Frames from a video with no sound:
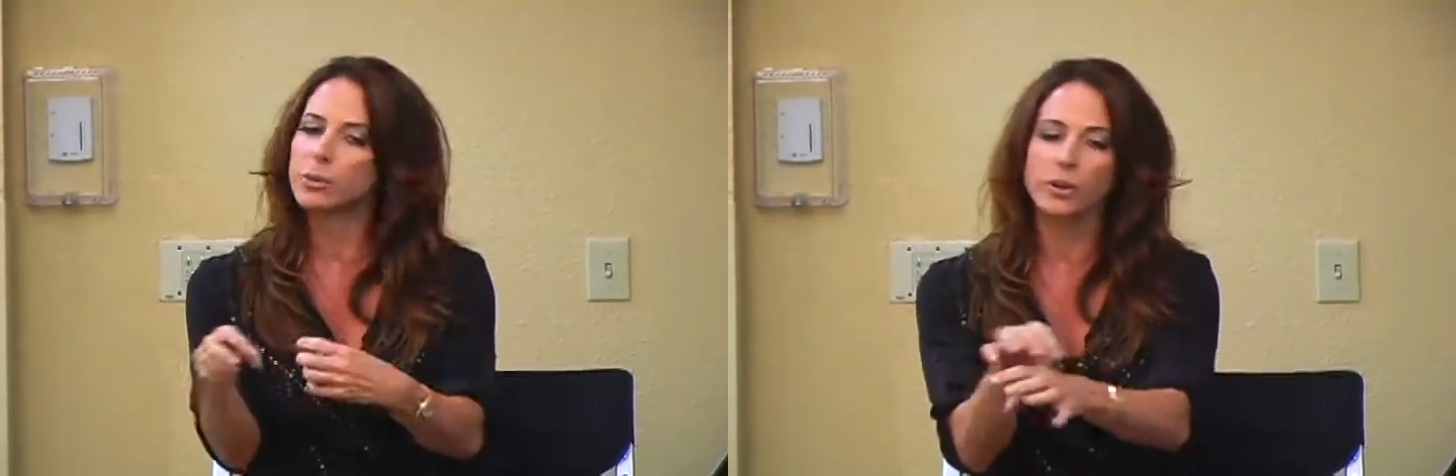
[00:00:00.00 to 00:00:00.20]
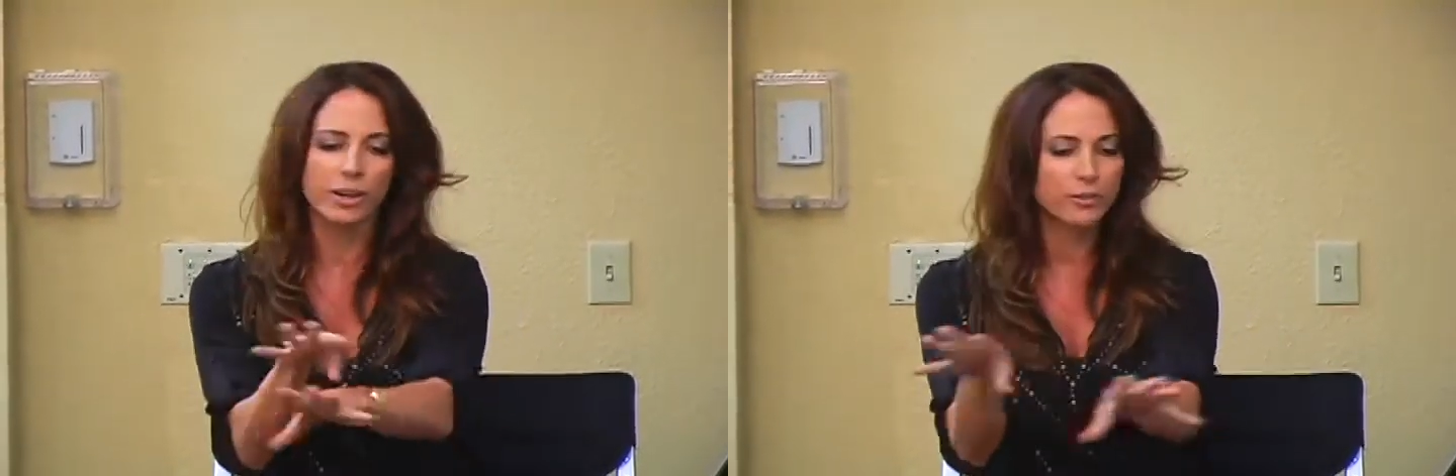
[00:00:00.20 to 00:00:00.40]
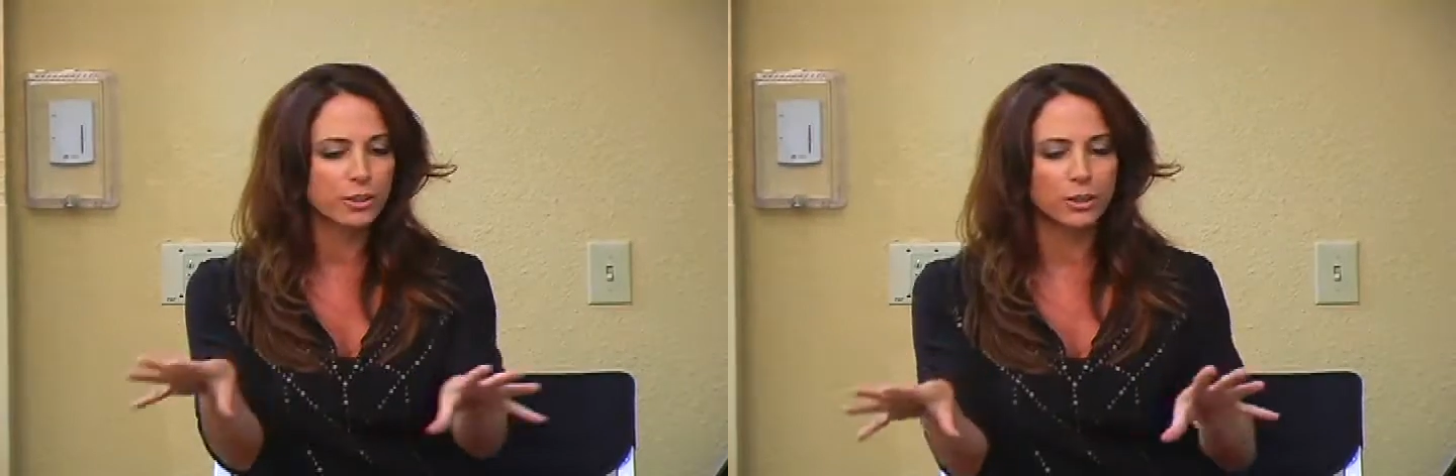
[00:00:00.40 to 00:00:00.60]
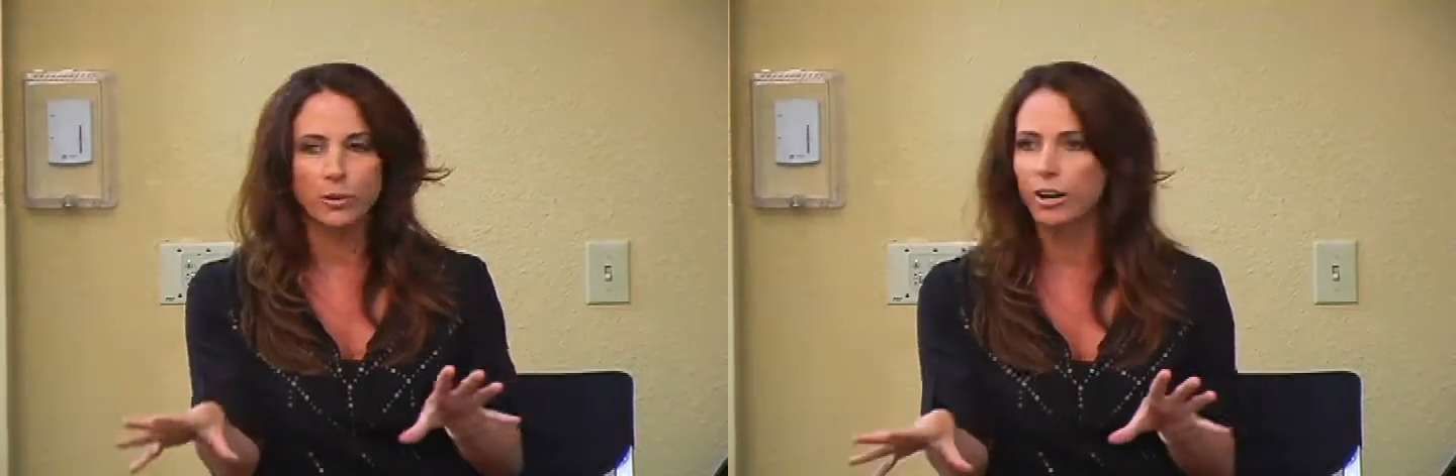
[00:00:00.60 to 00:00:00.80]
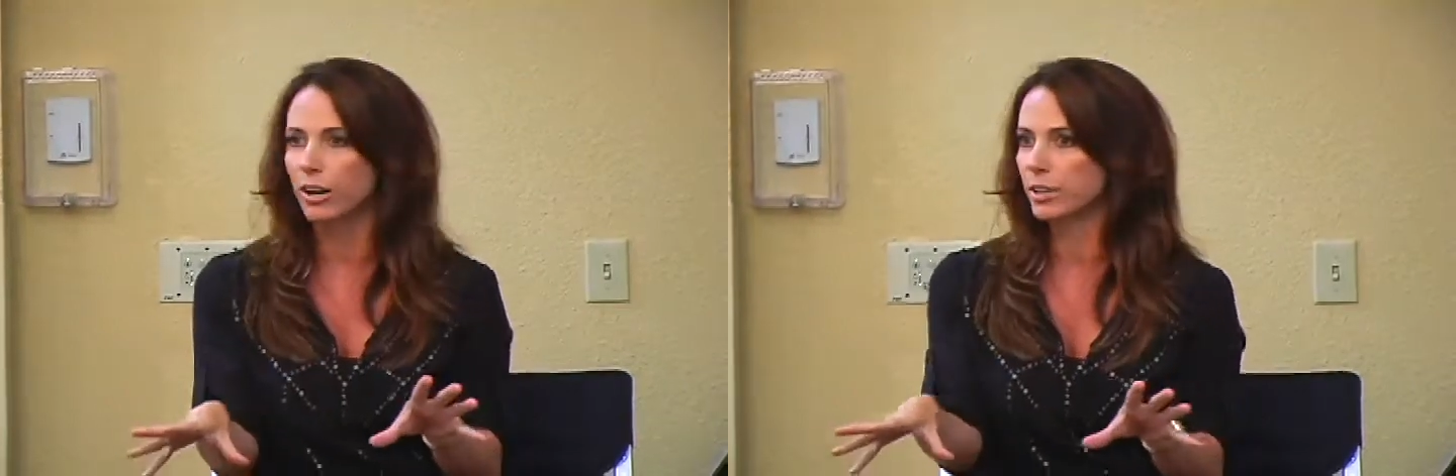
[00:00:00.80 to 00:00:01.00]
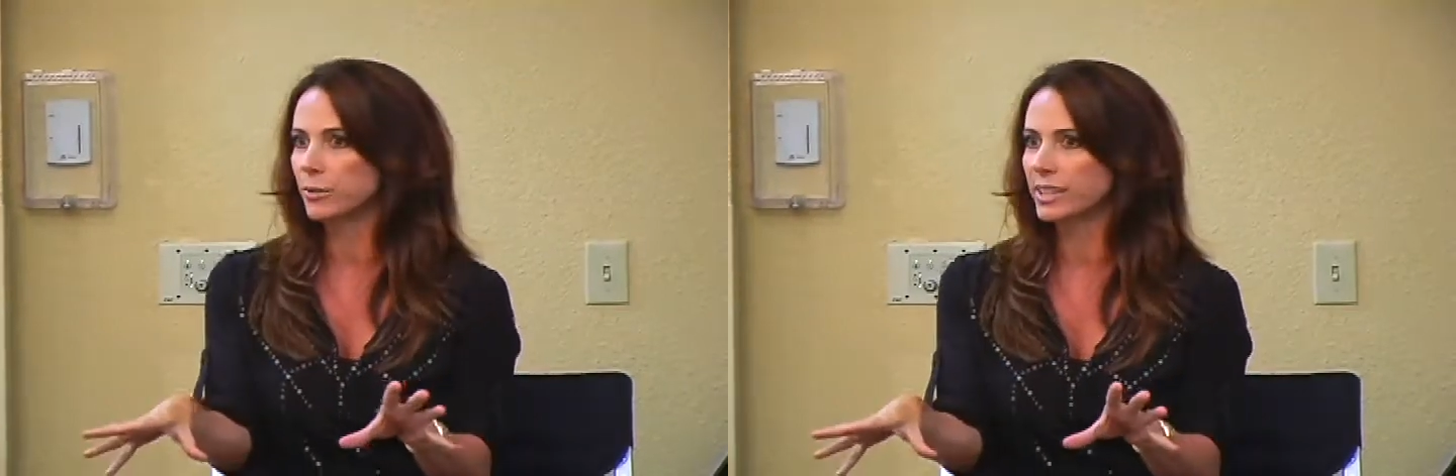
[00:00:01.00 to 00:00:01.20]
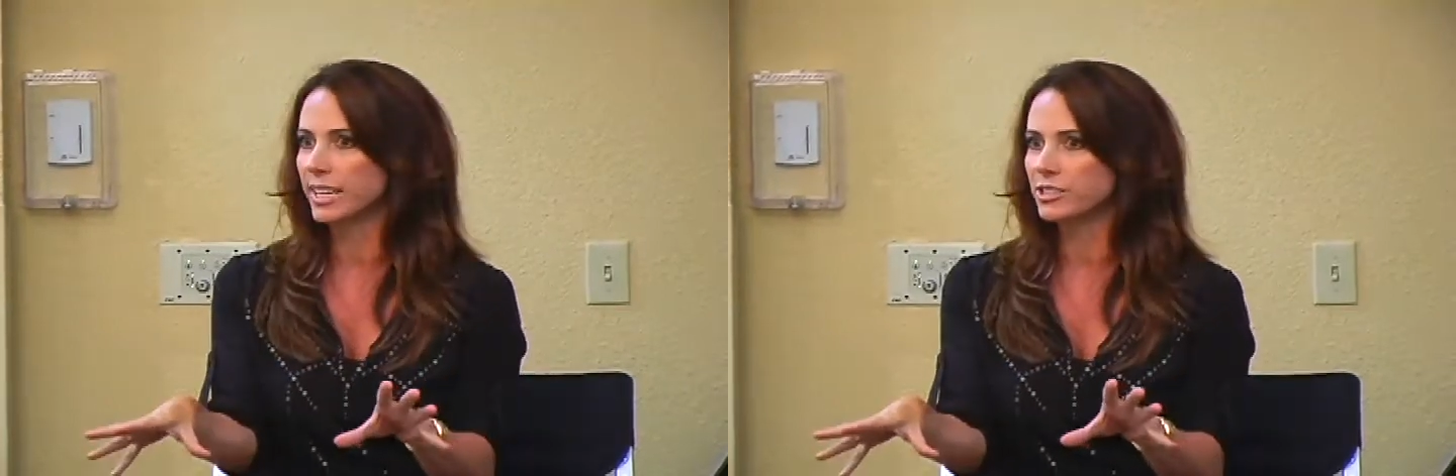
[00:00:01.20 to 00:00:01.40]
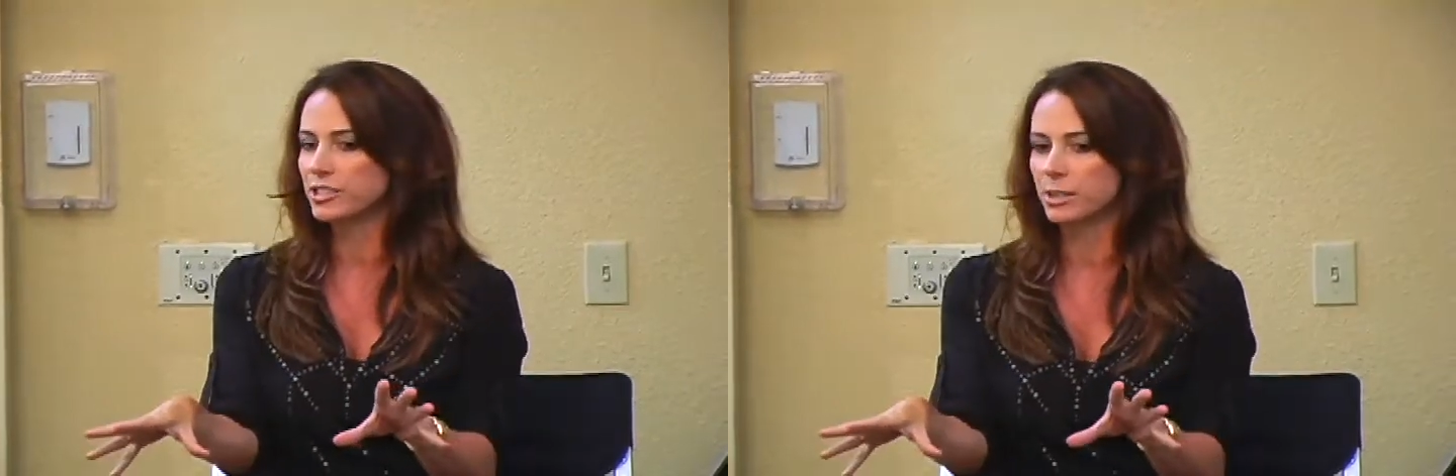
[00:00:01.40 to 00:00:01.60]
wherever you are in
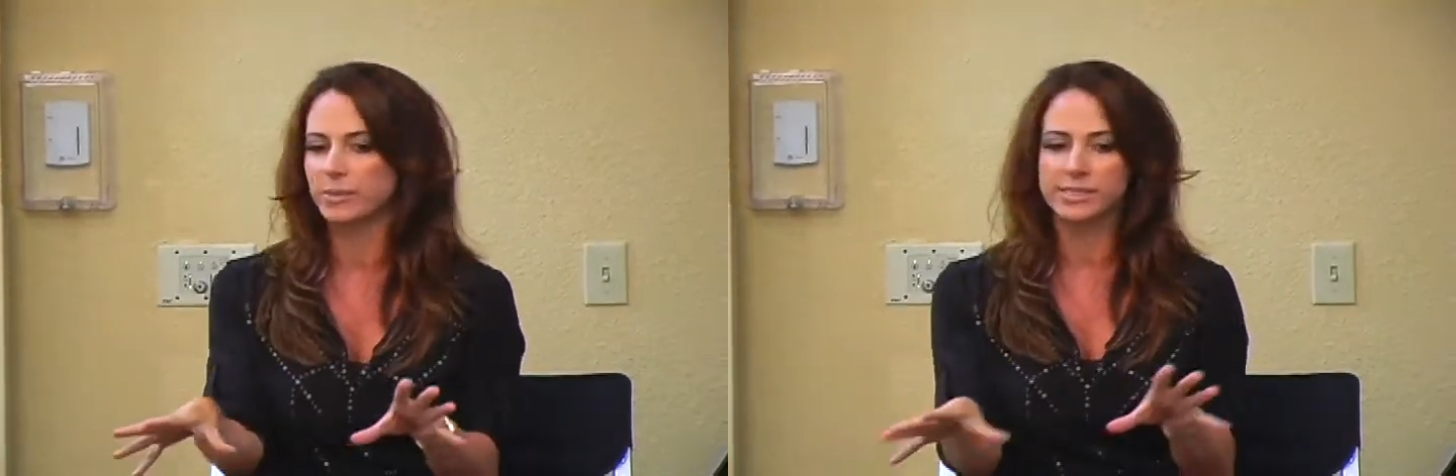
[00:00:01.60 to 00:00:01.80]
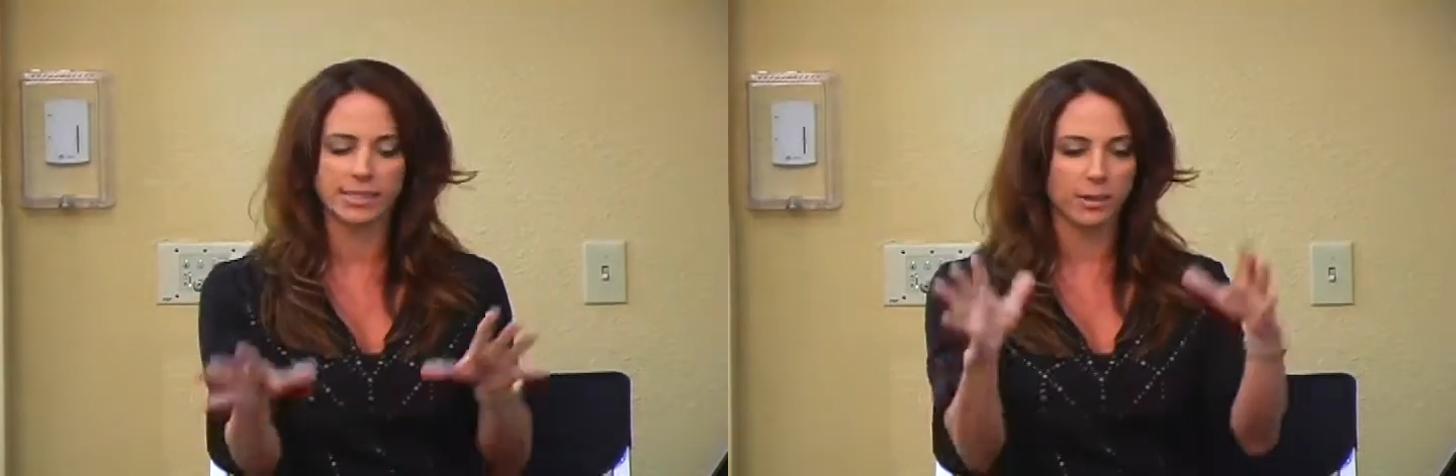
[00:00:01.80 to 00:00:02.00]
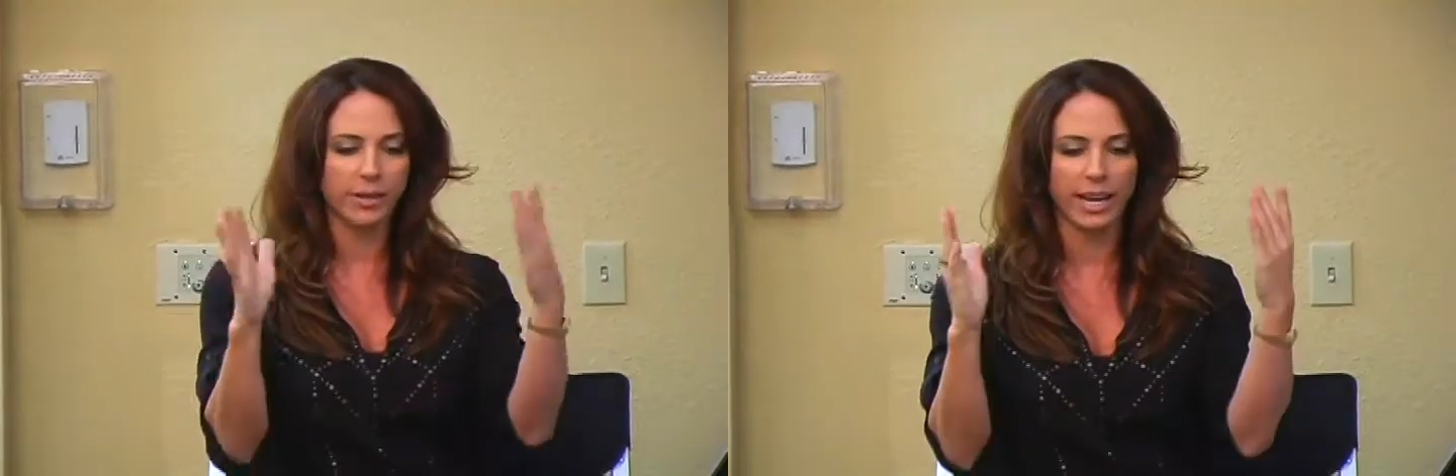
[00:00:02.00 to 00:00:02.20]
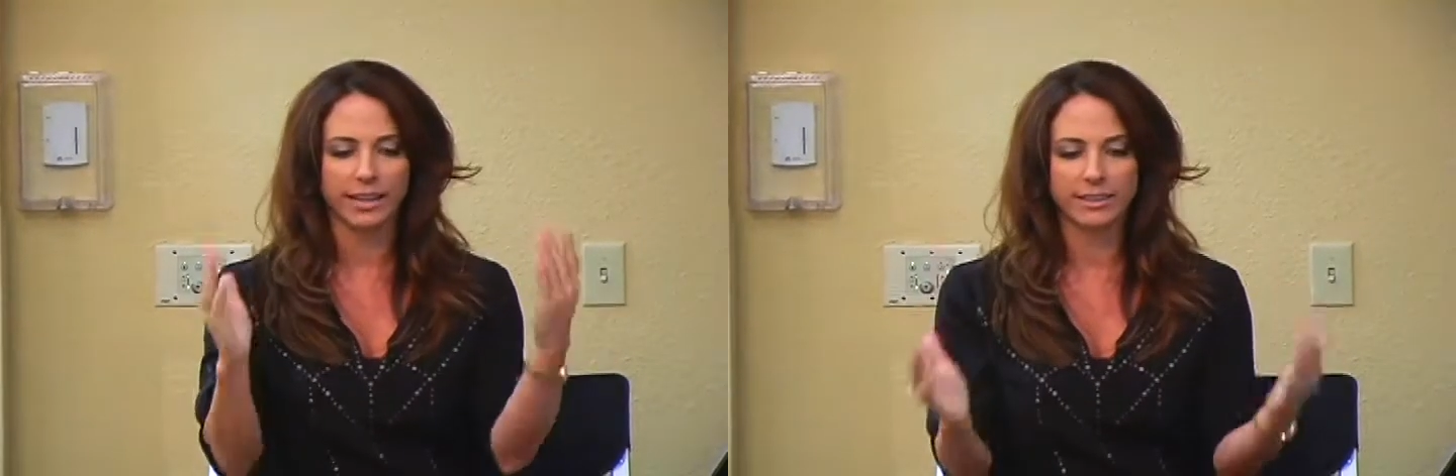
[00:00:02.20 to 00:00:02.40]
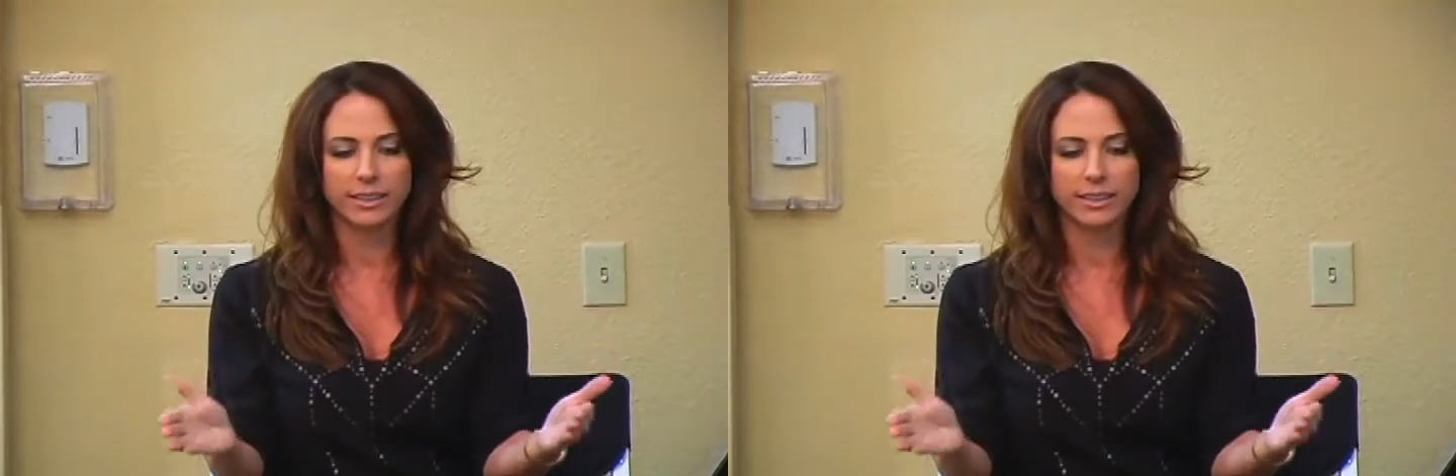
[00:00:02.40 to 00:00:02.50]
relationship, and say, okay,